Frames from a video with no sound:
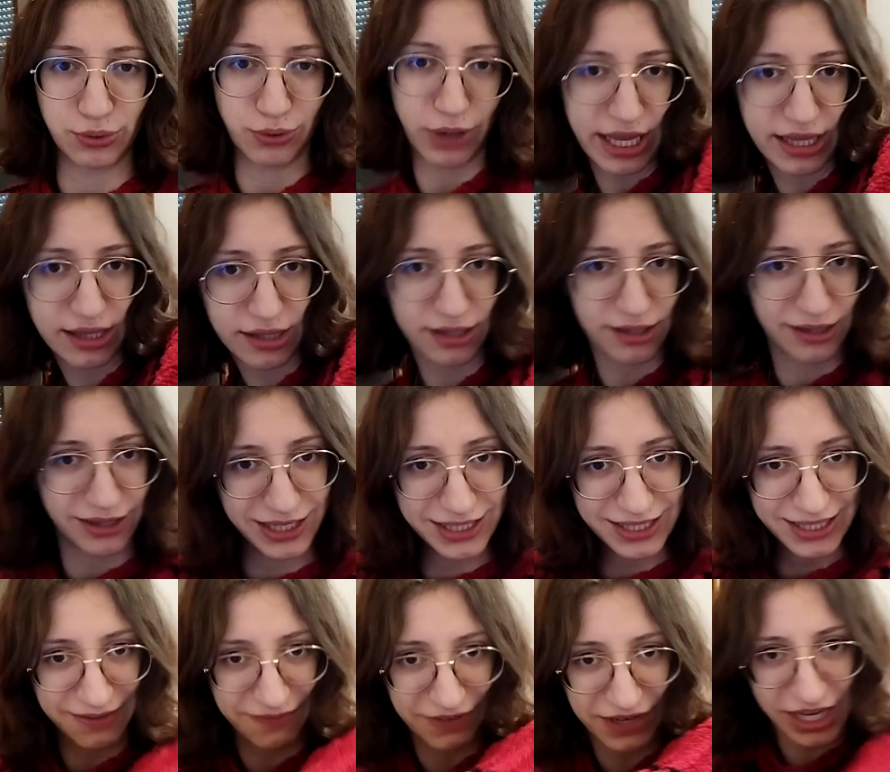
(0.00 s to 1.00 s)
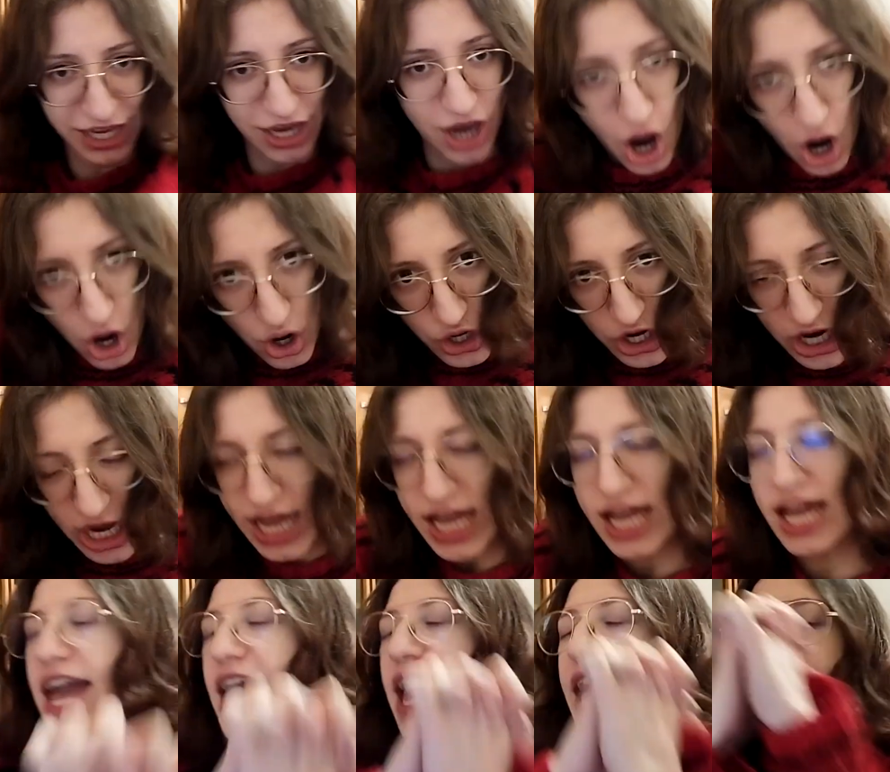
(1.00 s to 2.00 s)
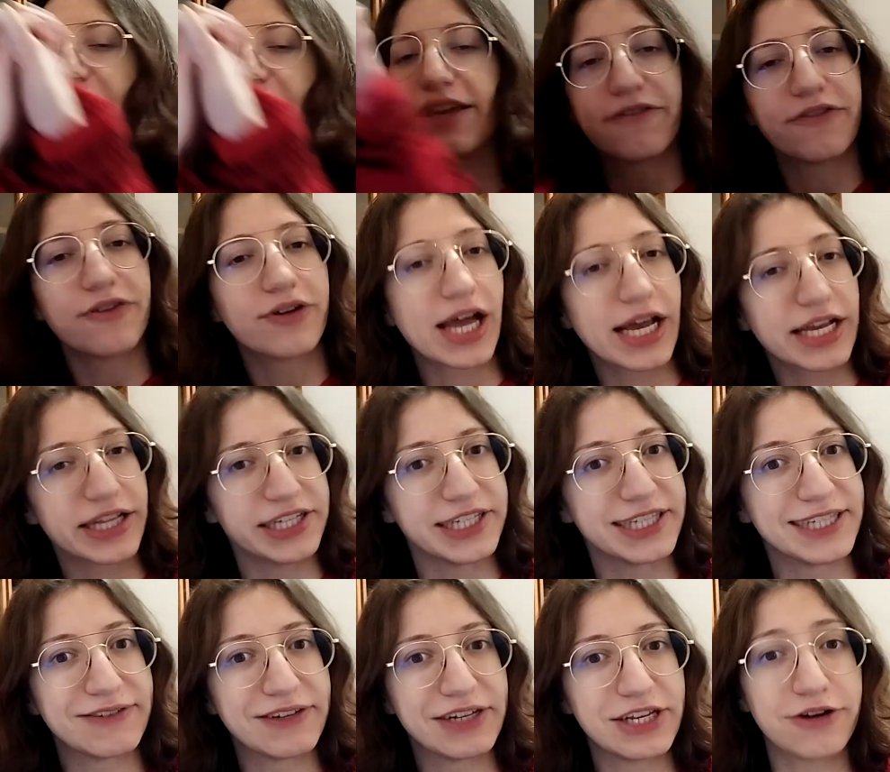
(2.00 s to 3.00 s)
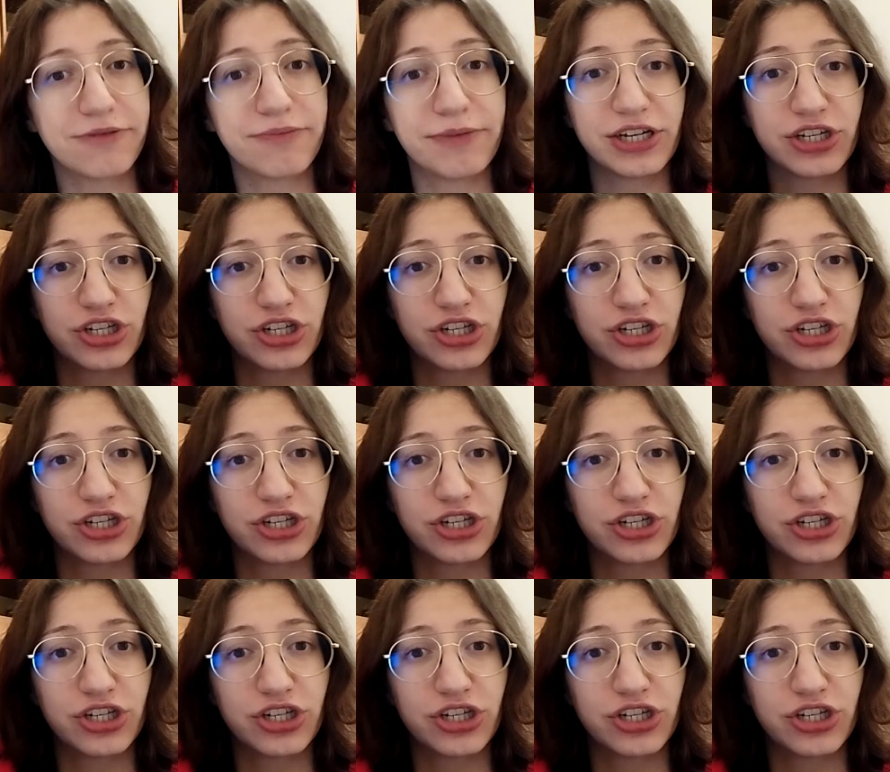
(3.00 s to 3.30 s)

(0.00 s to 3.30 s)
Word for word: to end this video. And if you like this video,